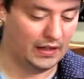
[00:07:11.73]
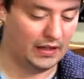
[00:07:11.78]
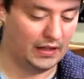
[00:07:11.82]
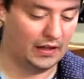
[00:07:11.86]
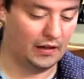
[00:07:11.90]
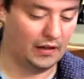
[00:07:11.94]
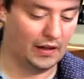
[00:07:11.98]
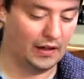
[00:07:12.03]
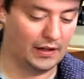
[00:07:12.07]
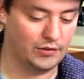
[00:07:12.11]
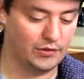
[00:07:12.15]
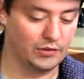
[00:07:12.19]
an
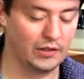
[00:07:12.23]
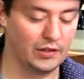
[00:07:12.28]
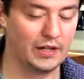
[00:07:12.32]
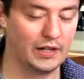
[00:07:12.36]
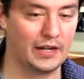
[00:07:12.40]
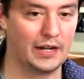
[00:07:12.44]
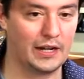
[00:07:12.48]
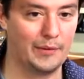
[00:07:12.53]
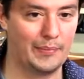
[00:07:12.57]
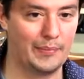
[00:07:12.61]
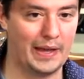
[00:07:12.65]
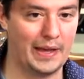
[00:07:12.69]

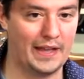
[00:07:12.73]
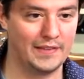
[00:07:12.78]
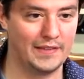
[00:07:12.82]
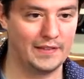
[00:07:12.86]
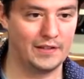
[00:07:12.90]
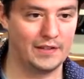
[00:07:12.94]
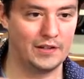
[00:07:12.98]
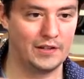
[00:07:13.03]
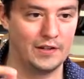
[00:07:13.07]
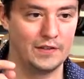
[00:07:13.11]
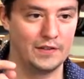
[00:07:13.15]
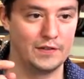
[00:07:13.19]
electrolytic
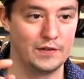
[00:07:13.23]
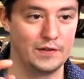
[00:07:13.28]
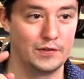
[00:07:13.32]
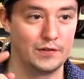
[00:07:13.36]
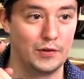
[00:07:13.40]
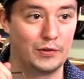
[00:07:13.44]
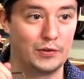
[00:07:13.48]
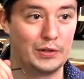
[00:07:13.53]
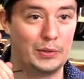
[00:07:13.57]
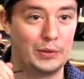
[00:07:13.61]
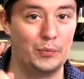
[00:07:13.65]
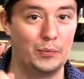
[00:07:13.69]
capacitor is there's
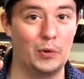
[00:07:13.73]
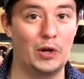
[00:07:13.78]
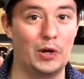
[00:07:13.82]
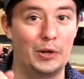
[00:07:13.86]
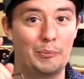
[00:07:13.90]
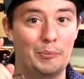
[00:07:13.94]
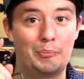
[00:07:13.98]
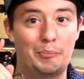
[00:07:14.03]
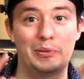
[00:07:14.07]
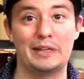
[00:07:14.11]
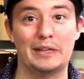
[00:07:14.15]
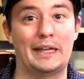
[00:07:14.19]
only
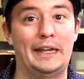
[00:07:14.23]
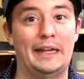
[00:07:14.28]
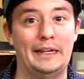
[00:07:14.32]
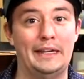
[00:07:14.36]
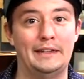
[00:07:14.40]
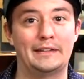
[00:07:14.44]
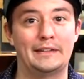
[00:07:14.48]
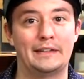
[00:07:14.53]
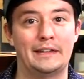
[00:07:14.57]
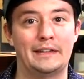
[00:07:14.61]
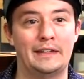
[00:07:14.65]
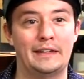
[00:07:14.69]
one
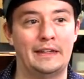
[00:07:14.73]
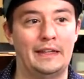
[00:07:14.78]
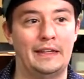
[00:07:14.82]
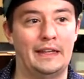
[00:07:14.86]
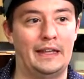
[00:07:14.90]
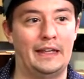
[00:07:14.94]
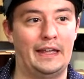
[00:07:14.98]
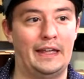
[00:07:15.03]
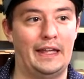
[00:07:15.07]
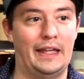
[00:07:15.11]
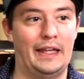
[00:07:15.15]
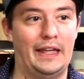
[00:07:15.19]
plate
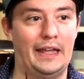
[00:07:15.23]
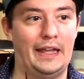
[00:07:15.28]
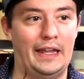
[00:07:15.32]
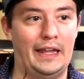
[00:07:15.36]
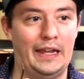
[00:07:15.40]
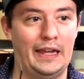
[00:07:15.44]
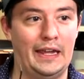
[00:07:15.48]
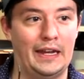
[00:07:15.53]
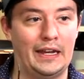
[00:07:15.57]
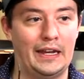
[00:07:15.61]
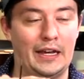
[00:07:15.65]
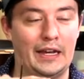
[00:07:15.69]

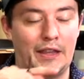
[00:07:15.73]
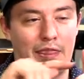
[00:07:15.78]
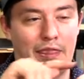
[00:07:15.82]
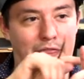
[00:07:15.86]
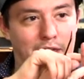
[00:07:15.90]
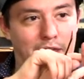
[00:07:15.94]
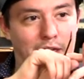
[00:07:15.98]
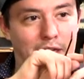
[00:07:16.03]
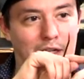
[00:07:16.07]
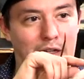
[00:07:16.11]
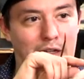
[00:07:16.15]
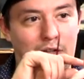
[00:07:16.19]
and a
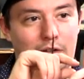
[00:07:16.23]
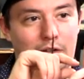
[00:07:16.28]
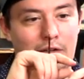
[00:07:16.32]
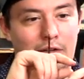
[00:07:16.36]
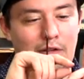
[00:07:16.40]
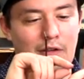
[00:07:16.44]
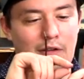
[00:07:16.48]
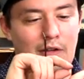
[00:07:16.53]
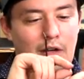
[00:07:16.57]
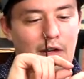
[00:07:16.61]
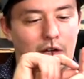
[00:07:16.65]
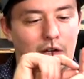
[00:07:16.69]
thin
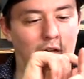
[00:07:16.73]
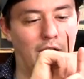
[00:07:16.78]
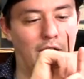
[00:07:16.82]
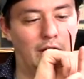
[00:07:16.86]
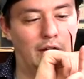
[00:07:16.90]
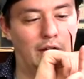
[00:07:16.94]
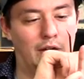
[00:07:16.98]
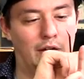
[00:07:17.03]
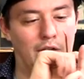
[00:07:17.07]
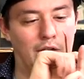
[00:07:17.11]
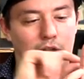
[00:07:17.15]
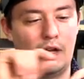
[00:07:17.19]

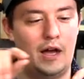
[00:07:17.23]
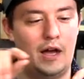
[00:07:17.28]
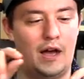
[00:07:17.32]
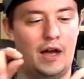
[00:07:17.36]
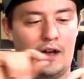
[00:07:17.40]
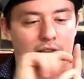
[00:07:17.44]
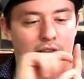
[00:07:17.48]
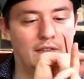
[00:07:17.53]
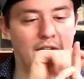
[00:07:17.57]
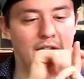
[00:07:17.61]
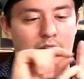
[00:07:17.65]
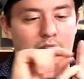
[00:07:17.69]

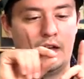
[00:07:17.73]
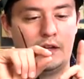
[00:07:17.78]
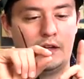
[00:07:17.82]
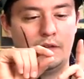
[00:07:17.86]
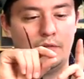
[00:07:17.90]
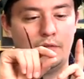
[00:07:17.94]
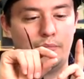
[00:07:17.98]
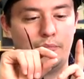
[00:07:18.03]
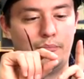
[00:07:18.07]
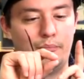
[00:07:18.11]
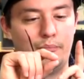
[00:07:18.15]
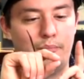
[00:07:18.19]

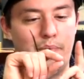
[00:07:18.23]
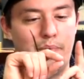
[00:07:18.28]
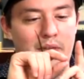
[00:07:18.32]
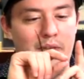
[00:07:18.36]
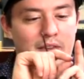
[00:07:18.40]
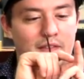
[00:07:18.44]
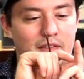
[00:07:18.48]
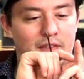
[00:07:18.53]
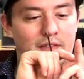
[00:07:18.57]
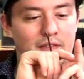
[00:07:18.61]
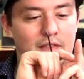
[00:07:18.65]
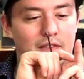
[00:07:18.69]
oxide
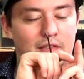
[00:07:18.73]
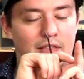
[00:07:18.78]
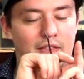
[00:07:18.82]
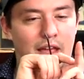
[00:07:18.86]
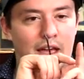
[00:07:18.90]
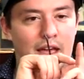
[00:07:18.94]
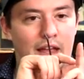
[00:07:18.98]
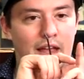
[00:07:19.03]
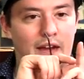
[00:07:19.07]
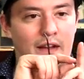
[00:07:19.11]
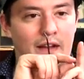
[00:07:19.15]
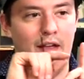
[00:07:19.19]
piece
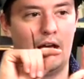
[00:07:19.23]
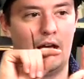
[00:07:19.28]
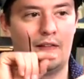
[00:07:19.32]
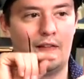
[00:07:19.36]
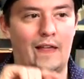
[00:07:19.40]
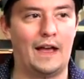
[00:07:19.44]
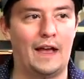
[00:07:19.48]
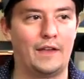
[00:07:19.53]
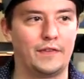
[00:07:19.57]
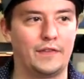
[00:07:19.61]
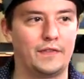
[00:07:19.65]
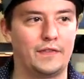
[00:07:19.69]
that
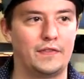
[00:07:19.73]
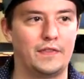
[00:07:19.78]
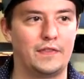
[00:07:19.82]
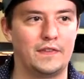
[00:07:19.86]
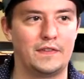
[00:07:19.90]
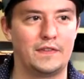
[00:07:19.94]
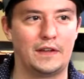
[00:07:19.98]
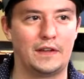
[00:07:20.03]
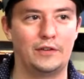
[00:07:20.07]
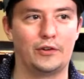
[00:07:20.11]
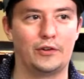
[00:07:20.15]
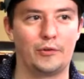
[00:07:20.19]
allows the
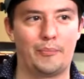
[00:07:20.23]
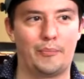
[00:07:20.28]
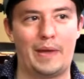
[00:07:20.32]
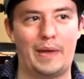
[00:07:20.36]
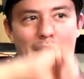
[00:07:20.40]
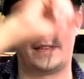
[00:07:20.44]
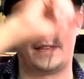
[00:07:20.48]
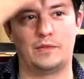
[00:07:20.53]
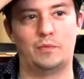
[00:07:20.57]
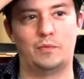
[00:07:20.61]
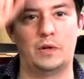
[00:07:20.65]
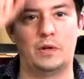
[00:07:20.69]
signal to
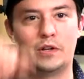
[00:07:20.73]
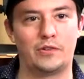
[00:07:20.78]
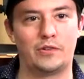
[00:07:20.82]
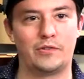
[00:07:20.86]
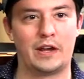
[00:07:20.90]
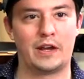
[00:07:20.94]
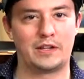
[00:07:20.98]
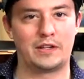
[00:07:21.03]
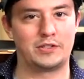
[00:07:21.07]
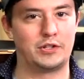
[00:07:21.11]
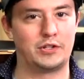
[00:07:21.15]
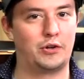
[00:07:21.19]
pass in one
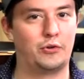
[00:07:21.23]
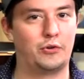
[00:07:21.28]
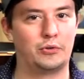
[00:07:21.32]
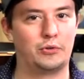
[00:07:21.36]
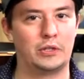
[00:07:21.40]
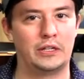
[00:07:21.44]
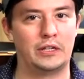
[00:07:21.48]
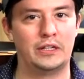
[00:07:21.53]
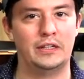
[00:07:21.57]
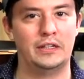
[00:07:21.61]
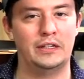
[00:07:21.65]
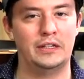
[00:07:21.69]
direction
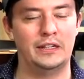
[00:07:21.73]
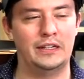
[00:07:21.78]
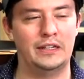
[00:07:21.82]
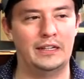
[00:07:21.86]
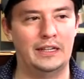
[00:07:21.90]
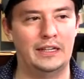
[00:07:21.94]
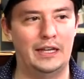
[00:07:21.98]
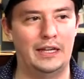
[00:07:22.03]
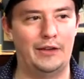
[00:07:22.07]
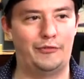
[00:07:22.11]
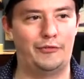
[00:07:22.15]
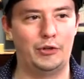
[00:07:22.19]
only.
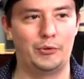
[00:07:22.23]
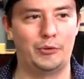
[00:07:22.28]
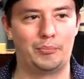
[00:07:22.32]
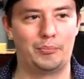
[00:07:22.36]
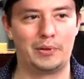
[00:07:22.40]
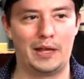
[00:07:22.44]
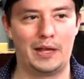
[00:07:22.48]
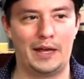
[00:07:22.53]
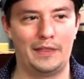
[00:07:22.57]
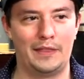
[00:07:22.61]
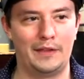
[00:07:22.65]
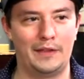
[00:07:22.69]
If you
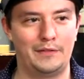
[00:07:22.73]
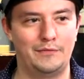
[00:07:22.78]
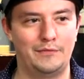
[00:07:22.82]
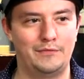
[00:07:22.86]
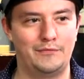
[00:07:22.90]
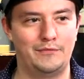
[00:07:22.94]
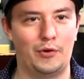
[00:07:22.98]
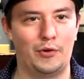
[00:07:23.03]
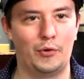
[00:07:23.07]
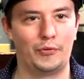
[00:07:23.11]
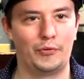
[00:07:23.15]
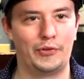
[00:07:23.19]
apply the
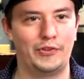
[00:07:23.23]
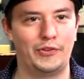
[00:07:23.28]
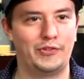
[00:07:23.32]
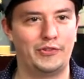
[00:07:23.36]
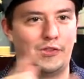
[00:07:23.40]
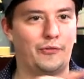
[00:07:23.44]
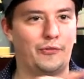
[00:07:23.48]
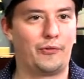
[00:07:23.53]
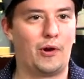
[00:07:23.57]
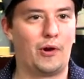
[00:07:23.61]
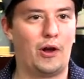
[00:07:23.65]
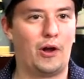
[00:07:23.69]
voltage
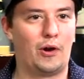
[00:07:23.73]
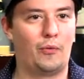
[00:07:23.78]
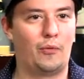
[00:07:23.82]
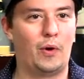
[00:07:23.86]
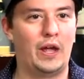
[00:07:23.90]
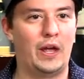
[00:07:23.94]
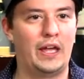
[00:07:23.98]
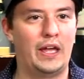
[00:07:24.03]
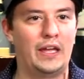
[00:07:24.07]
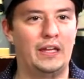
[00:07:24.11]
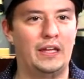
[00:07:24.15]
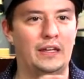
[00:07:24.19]
in the wrong
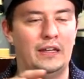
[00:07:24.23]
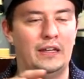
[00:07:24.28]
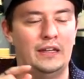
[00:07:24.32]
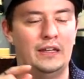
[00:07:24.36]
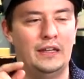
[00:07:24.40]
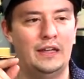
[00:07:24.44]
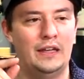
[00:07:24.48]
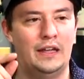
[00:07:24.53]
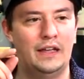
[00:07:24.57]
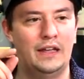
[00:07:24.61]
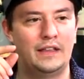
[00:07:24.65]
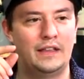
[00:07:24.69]
way,
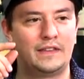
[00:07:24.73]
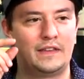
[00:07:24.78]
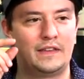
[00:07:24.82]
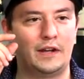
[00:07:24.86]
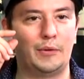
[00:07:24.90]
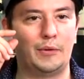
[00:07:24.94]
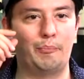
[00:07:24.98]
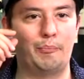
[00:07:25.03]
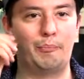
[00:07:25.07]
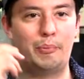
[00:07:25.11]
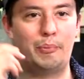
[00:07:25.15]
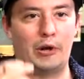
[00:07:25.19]
it's
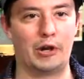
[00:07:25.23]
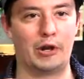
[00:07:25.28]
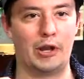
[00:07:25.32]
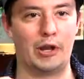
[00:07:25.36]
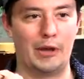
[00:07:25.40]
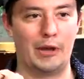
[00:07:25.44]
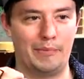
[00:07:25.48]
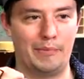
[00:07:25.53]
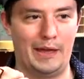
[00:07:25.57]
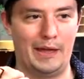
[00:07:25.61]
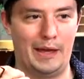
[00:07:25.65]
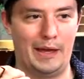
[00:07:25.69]
going to burn
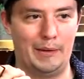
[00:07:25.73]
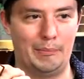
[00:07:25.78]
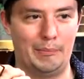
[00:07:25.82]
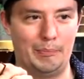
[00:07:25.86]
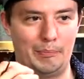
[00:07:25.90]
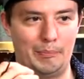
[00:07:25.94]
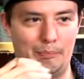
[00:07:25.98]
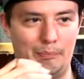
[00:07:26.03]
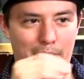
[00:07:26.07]
up that